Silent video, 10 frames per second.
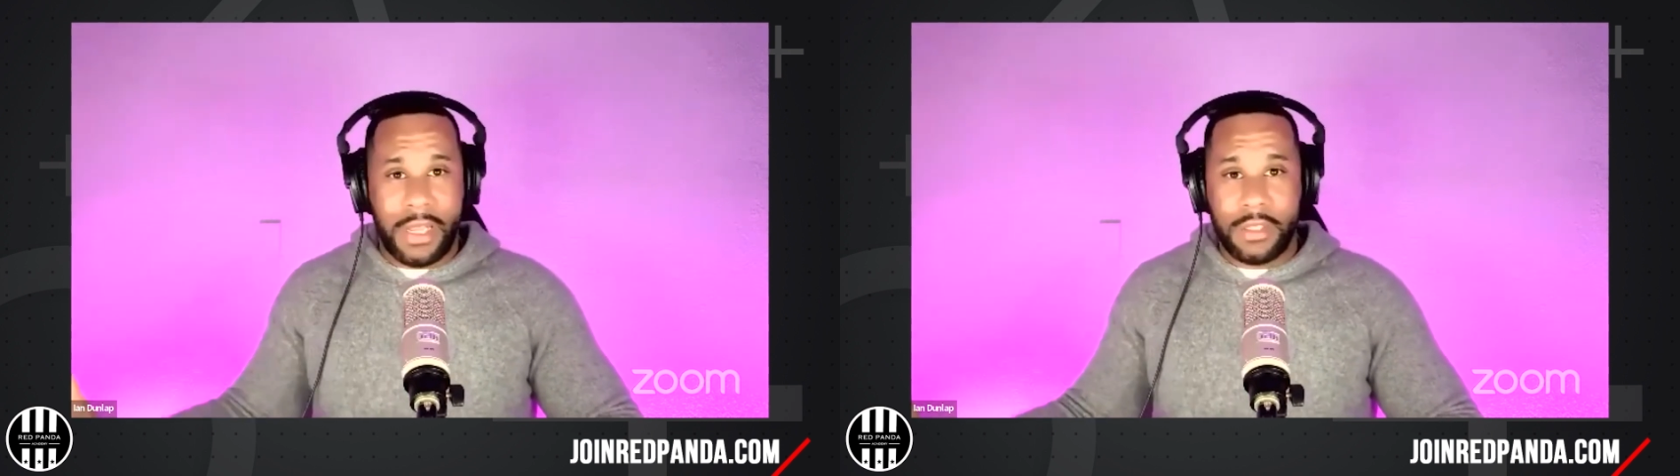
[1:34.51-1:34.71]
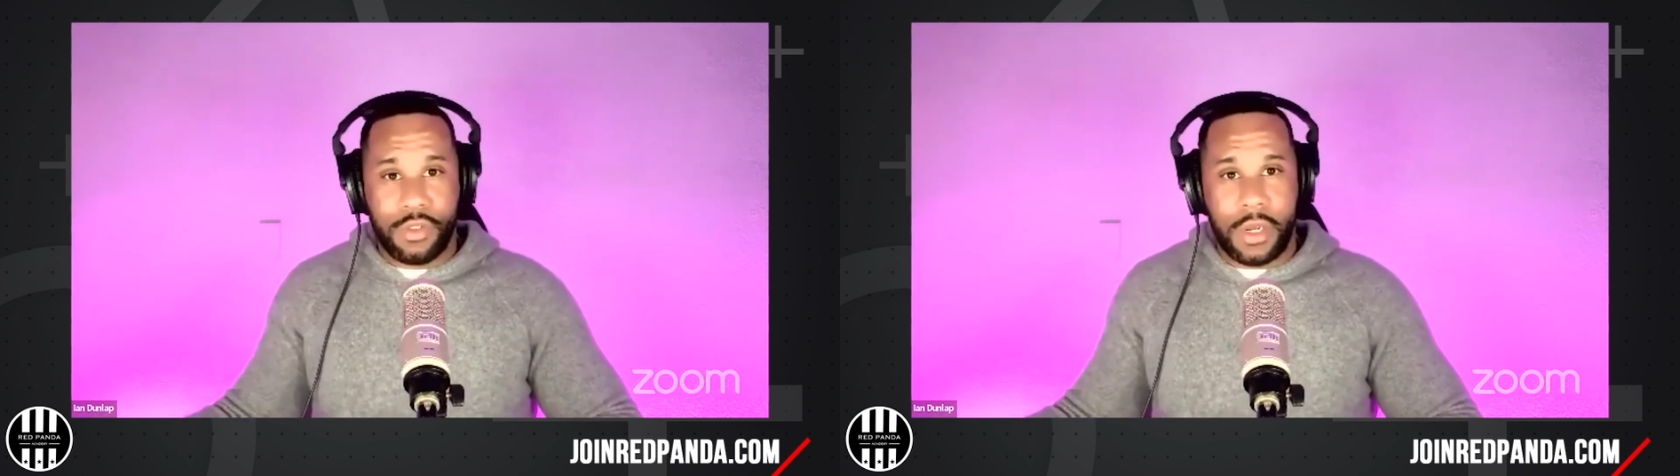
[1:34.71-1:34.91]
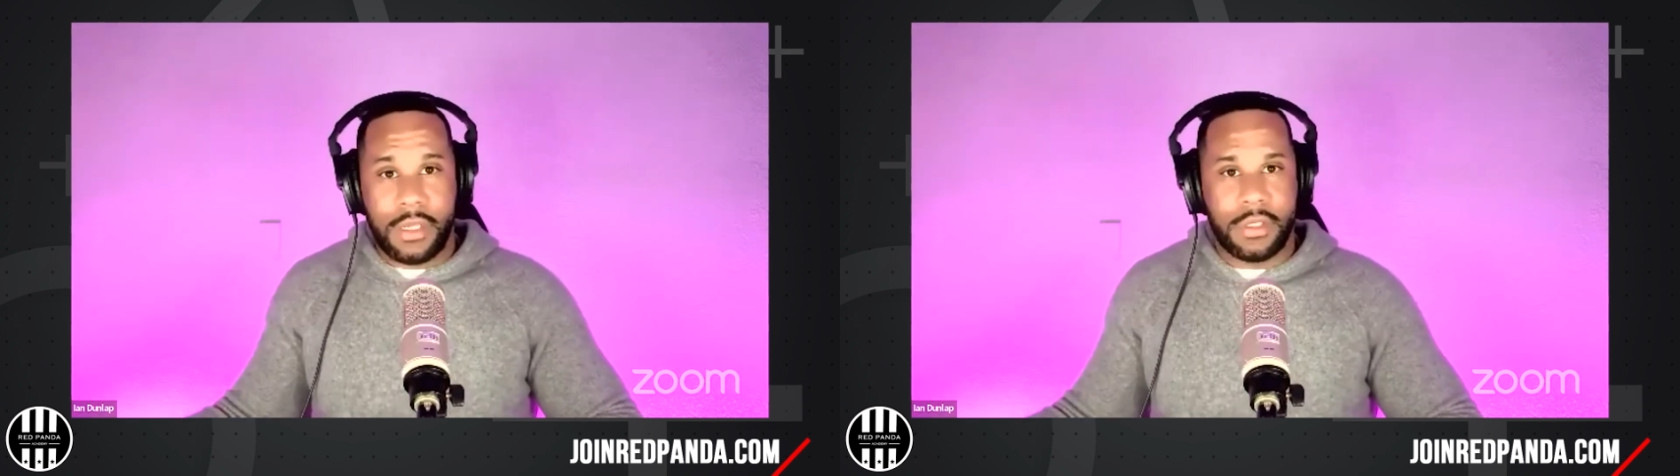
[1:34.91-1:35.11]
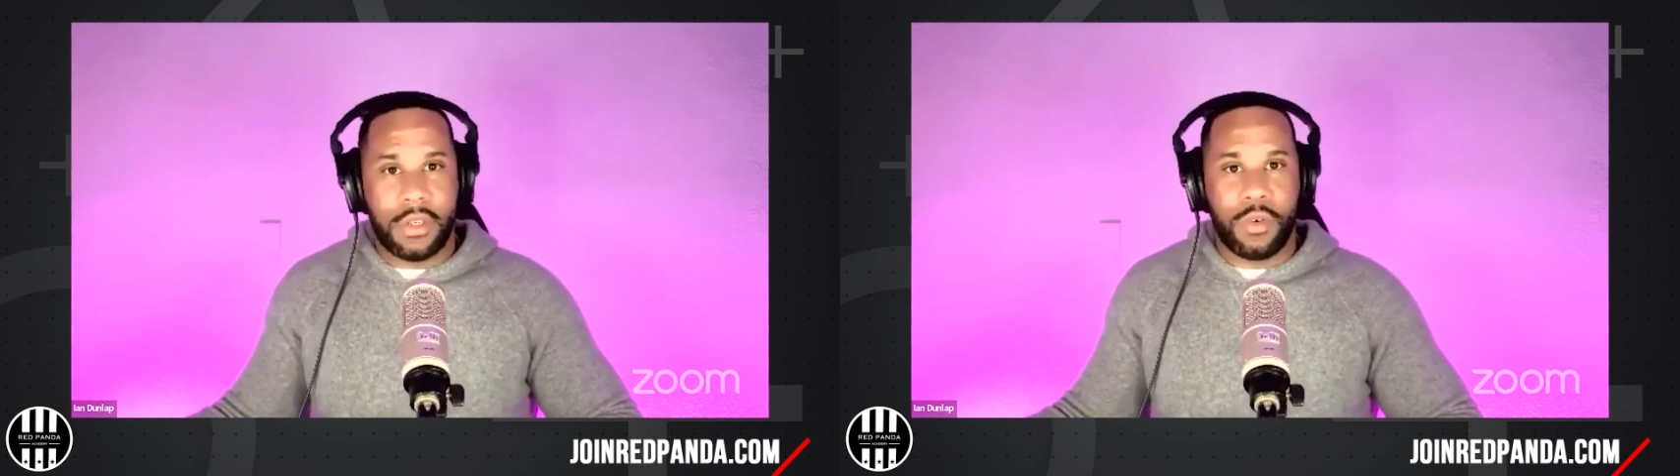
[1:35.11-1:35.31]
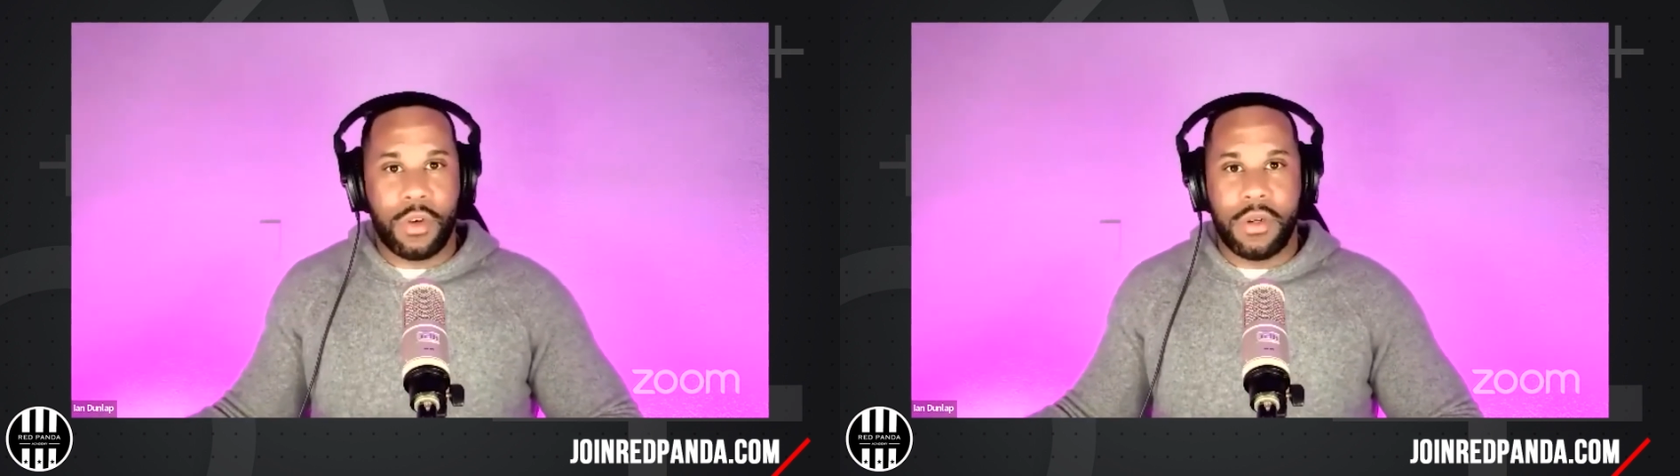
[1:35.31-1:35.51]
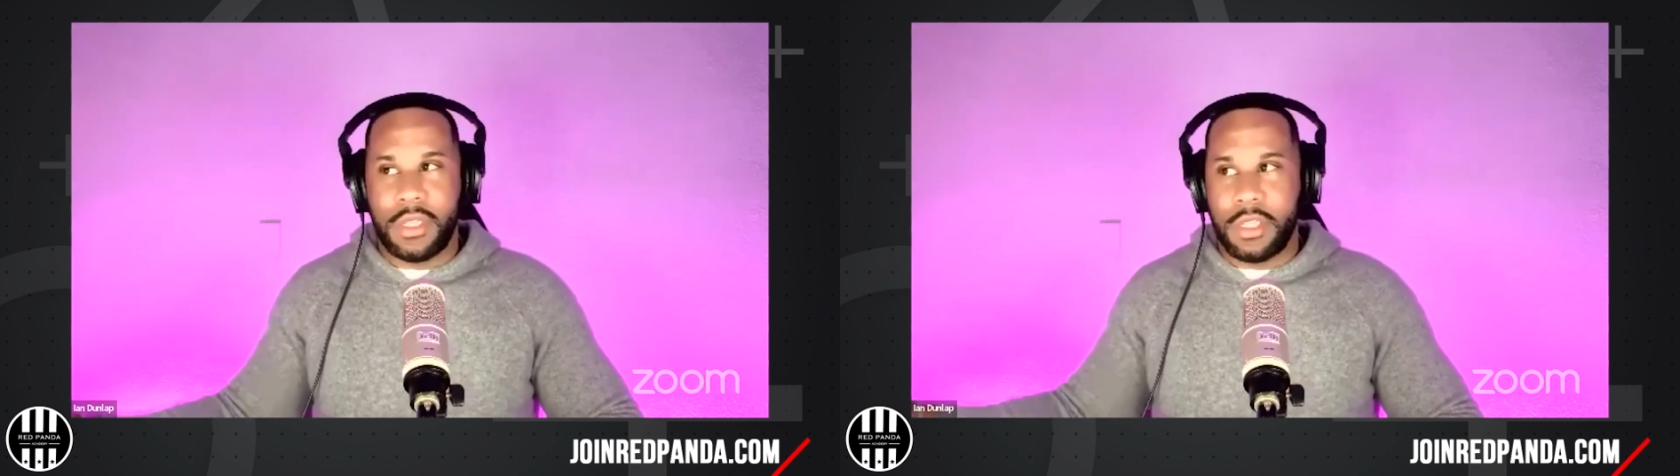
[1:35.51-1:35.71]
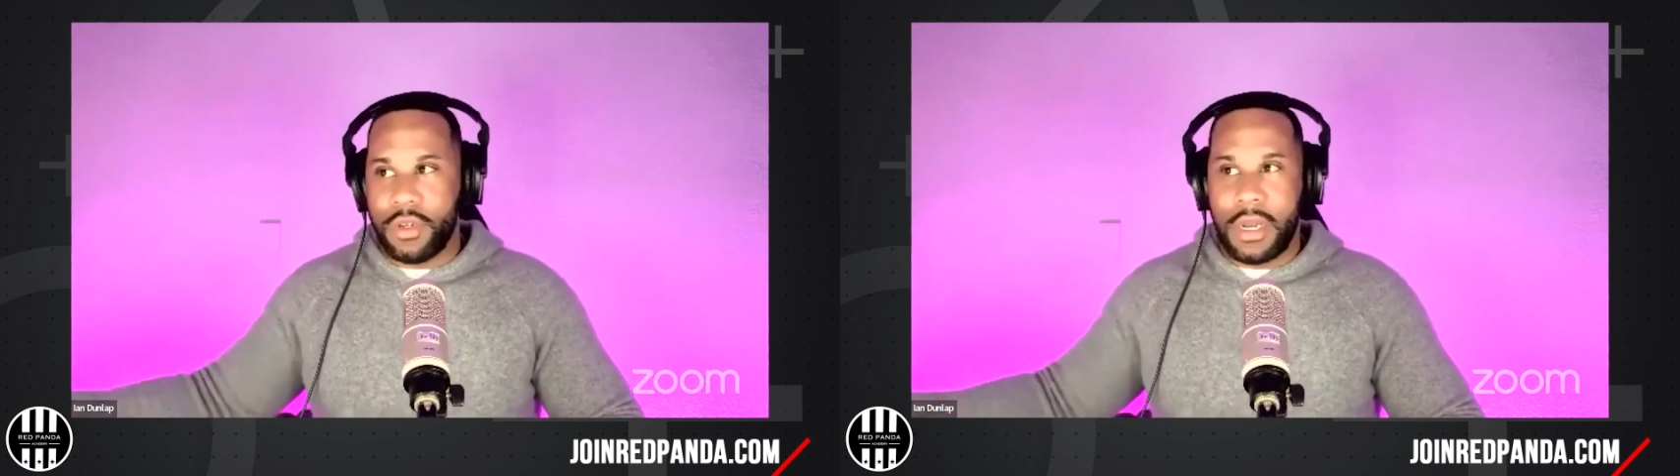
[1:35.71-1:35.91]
8 trades in a row, and then your